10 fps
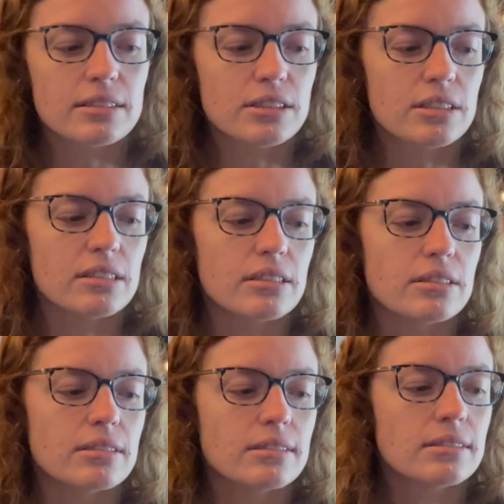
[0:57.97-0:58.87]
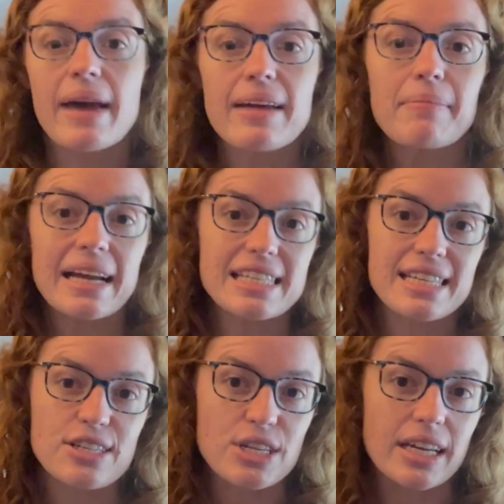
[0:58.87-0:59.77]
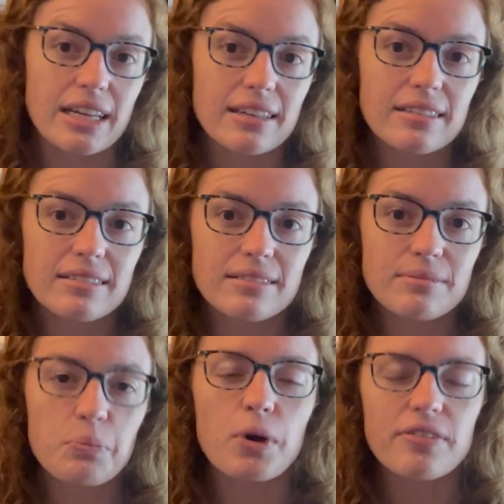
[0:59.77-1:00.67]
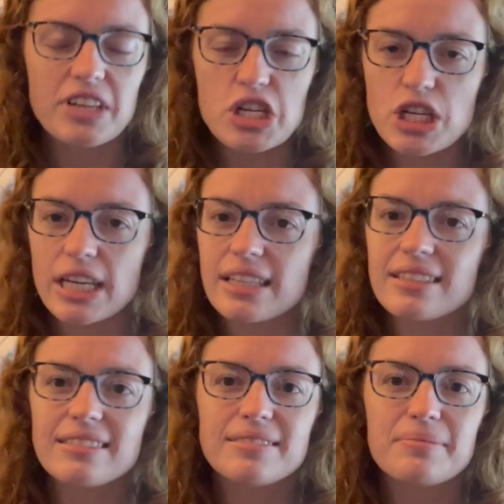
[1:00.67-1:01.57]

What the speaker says: to make my teaching more efficient,